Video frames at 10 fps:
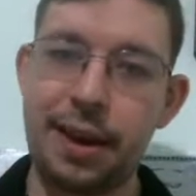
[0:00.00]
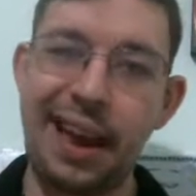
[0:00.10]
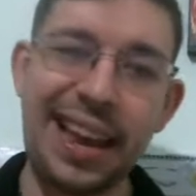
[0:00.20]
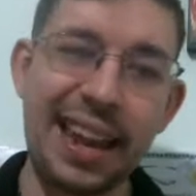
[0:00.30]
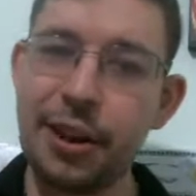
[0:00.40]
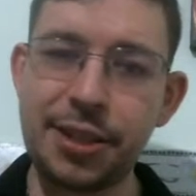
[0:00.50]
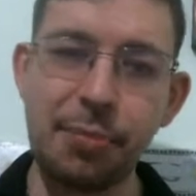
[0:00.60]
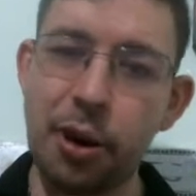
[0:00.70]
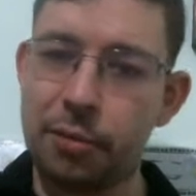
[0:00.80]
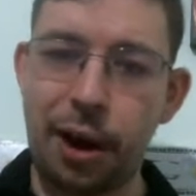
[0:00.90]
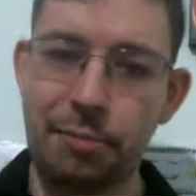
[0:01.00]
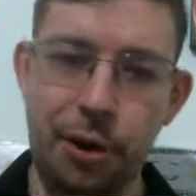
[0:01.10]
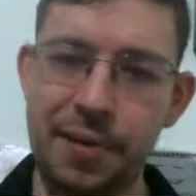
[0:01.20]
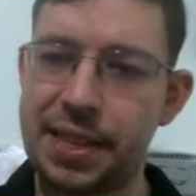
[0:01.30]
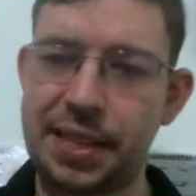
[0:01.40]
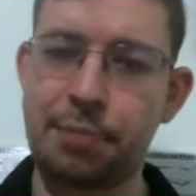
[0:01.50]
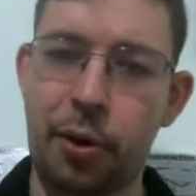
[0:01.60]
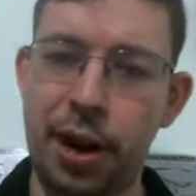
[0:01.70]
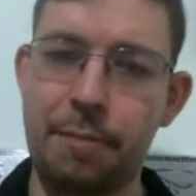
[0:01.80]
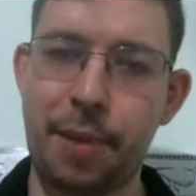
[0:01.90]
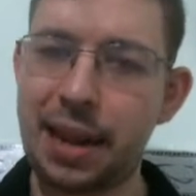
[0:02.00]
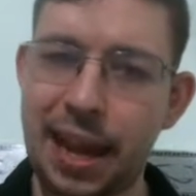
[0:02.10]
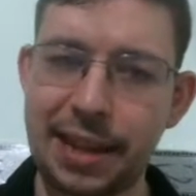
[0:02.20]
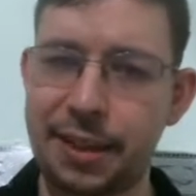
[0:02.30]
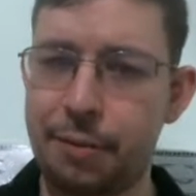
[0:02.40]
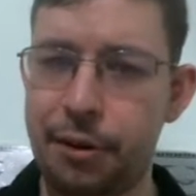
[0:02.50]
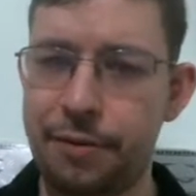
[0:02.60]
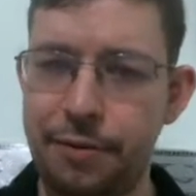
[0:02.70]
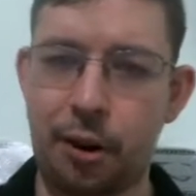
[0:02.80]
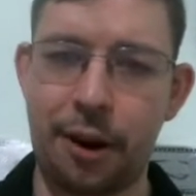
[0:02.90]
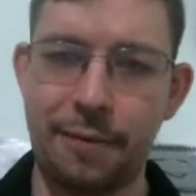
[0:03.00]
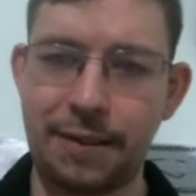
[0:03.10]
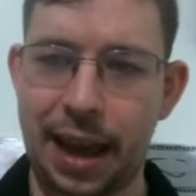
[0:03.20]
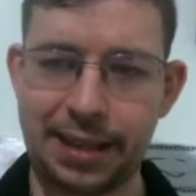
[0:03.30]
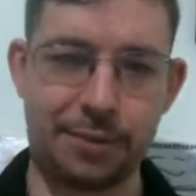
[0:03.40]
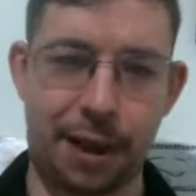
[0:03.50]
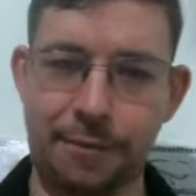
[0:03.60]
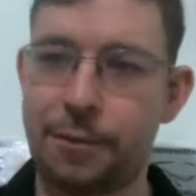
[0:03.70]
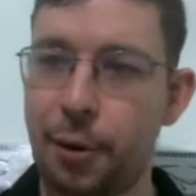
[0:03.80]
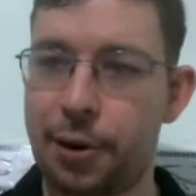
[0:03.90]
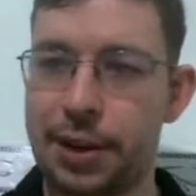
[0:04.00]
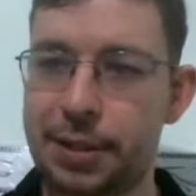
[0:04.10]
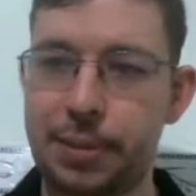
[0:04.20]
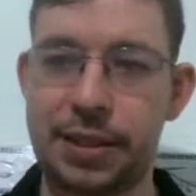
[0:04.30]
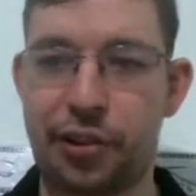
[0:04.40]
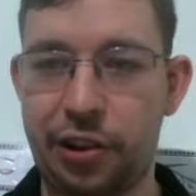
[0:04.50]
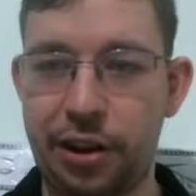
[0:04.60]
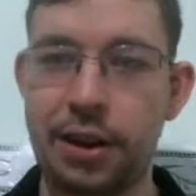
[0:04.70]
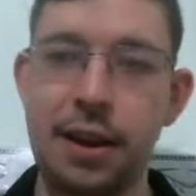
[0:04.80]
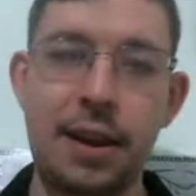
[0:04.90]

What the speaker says: Again, there's more than one move at this point, but I like the move of knight to f4 in this position.